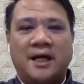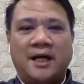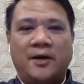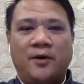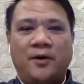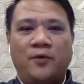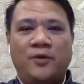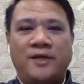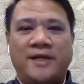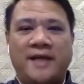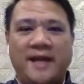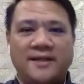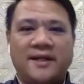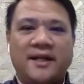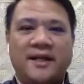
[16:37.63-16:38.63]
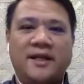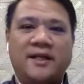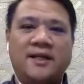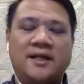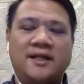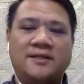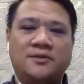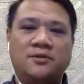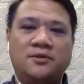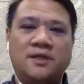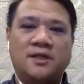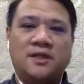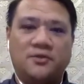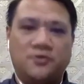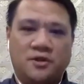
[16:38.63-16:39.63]
we gathering
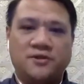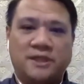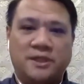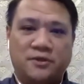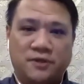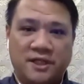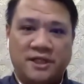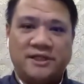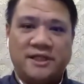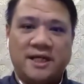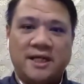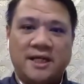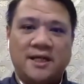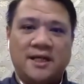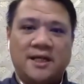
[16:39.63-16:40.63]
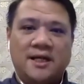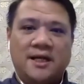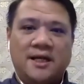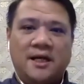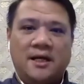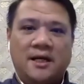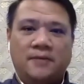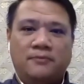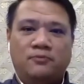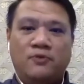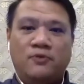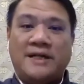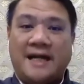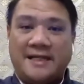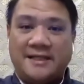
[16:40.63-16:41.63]
student across Indonesia,
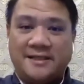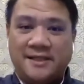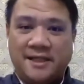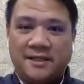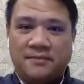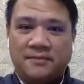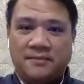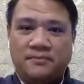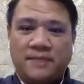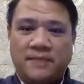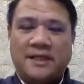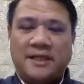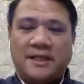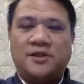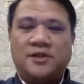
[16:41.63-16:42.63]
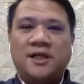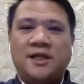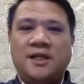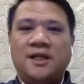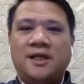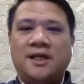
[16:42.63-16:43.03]
100, but actually